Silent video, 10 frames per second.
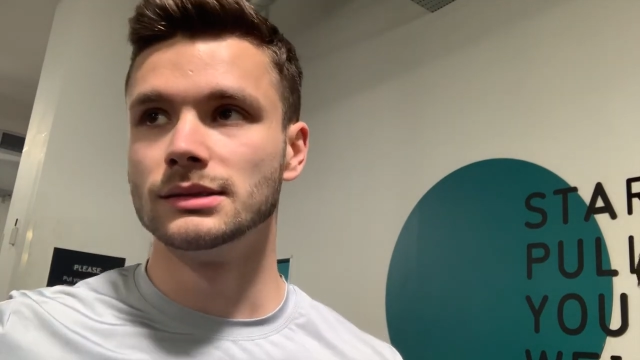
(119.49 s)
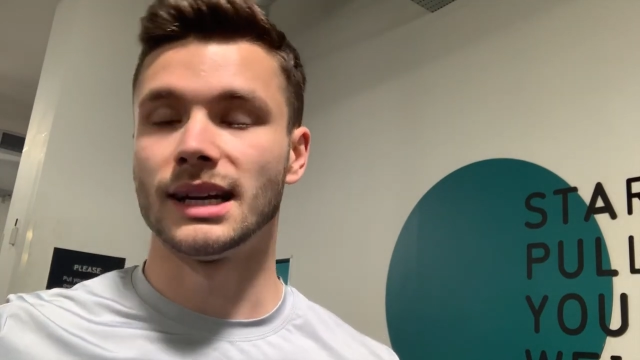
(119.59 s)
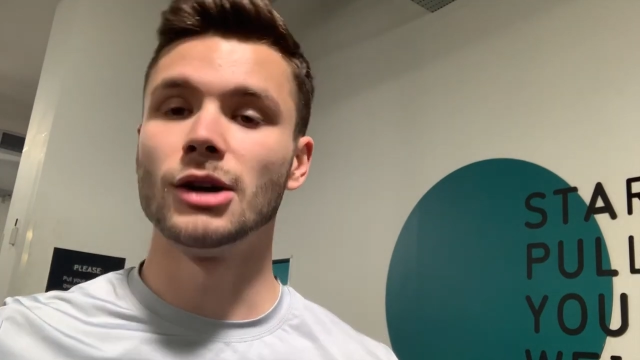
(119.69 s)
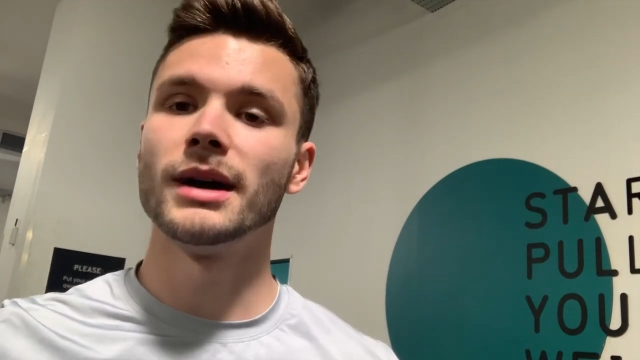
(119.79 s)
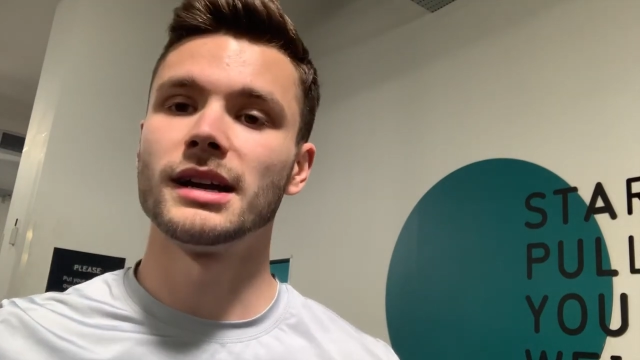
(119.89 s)

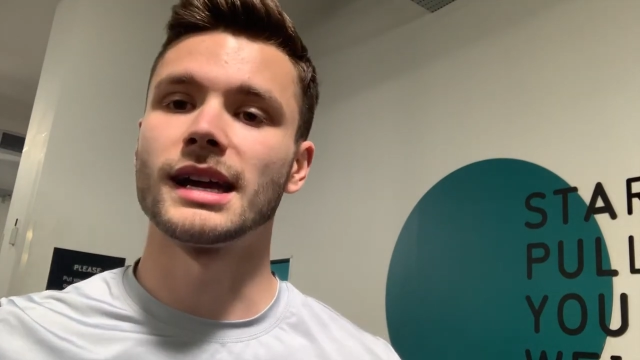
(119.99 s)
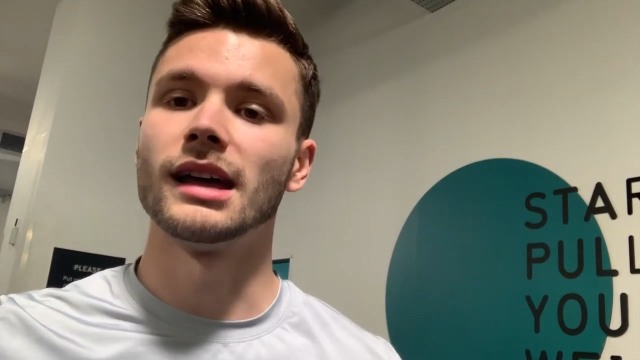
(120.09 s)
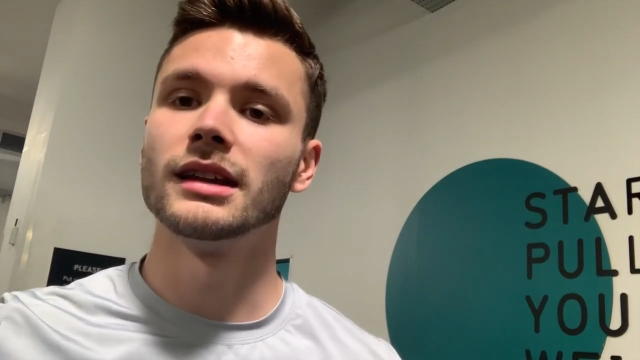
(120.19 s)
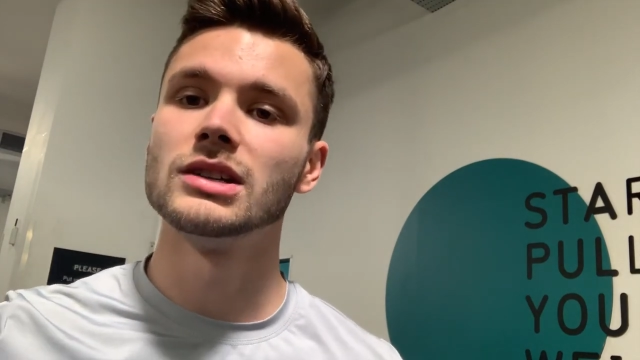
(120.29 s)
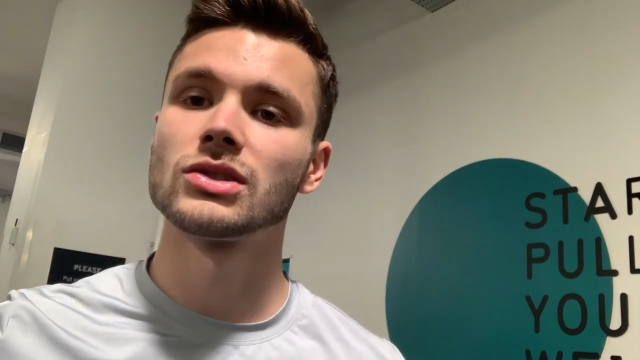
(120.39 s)
dial back your
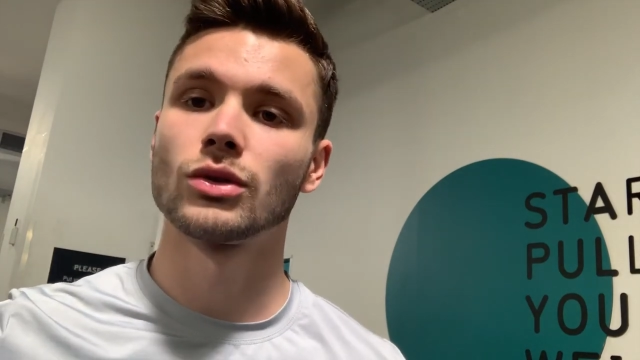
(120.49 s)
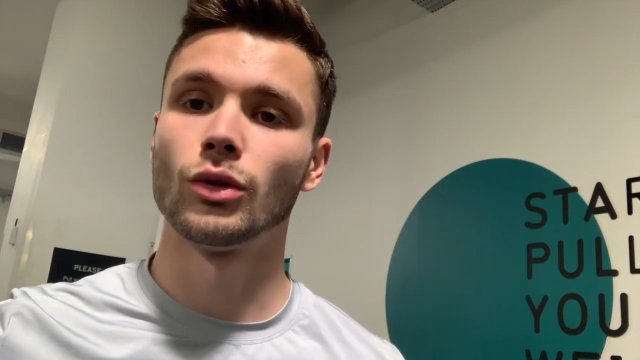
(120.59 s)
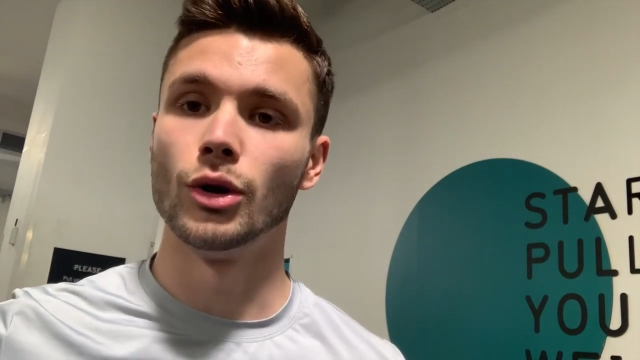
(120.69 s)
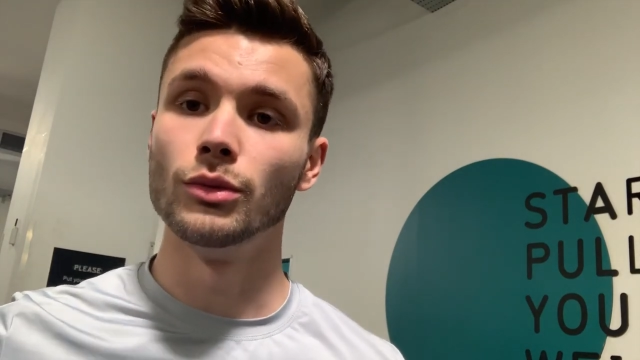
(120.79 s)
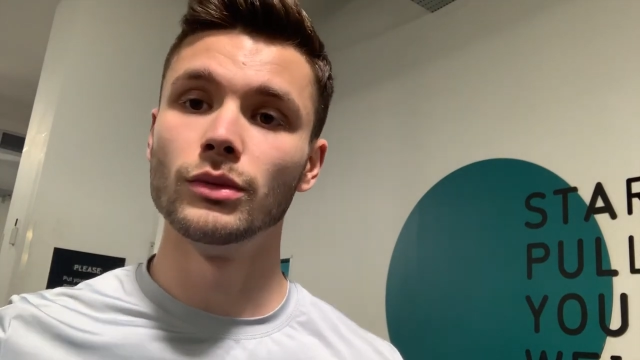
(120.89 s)
calories
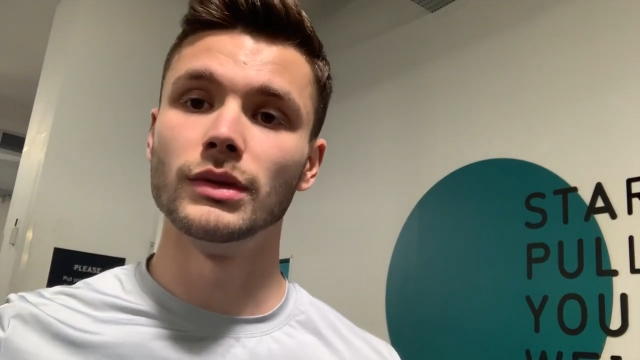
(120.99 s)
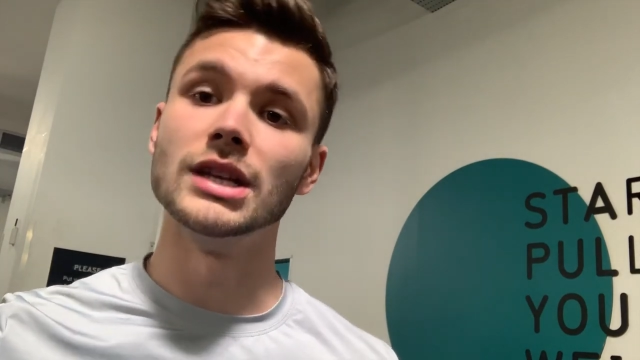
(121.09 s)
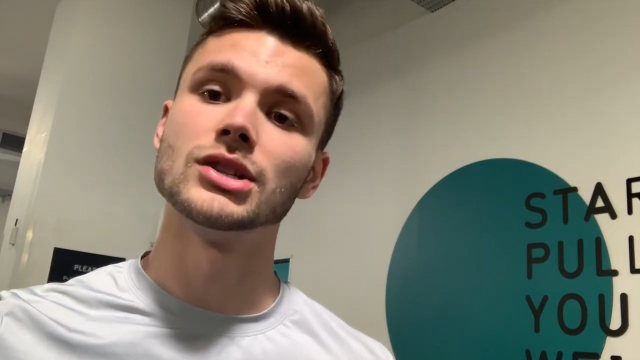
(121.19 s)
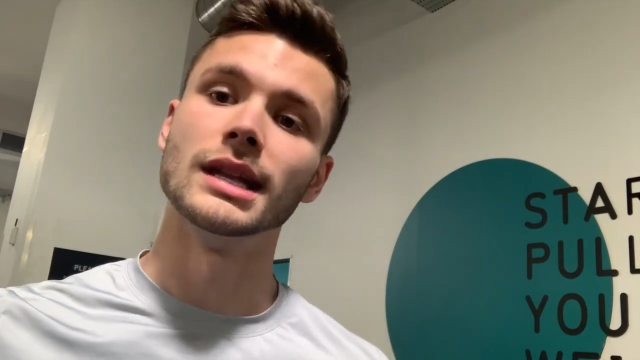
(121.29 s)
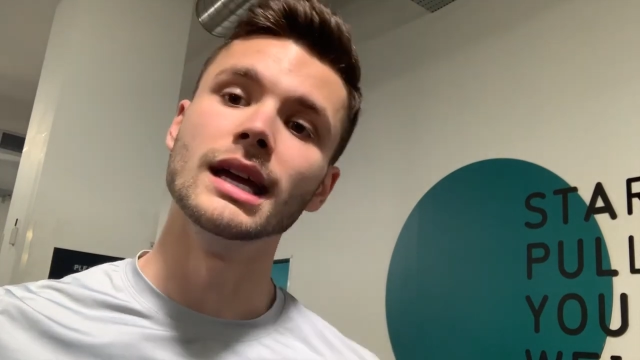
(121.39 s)
throughout
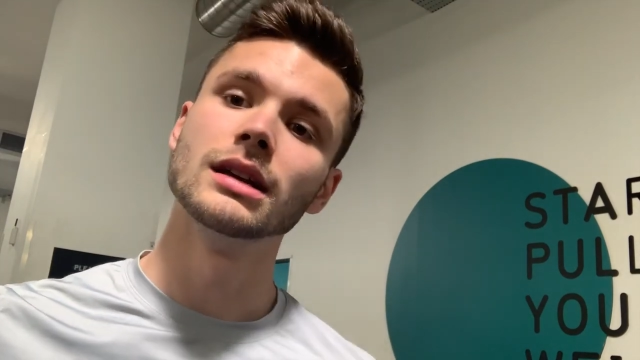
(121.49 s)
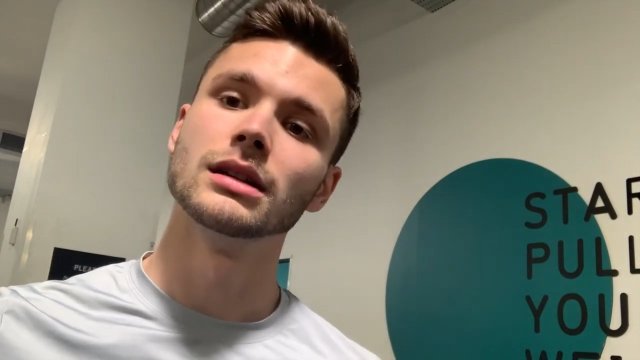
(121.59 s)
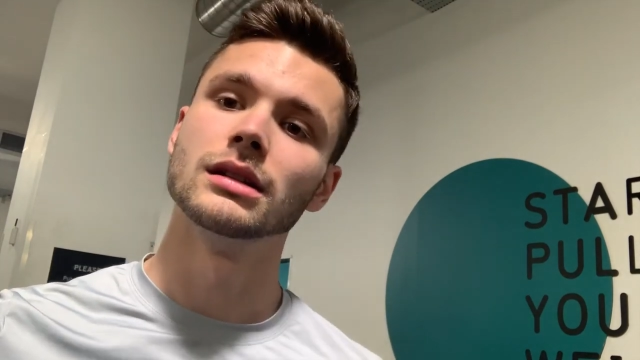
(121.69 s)
each day